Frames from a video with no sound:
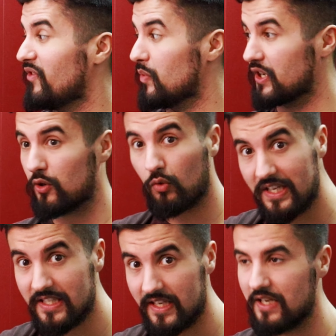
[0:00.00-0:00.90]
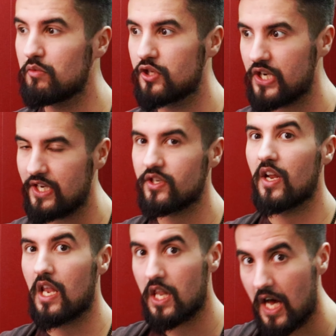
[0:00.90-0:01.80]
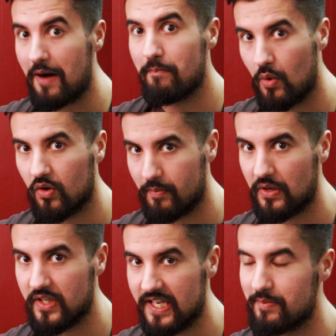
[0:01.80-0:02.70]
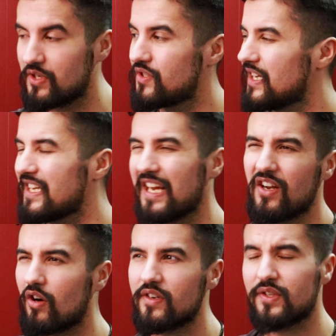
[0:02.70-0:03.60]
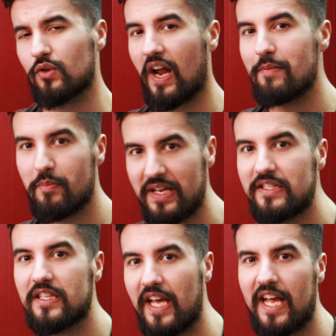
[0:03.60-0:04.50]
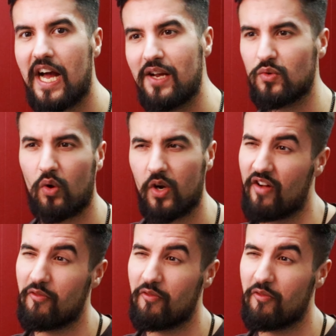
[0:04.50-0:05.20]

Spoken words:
increase it, it will change a lot more about the image. Kind of hard to describe, but basically AI is working off of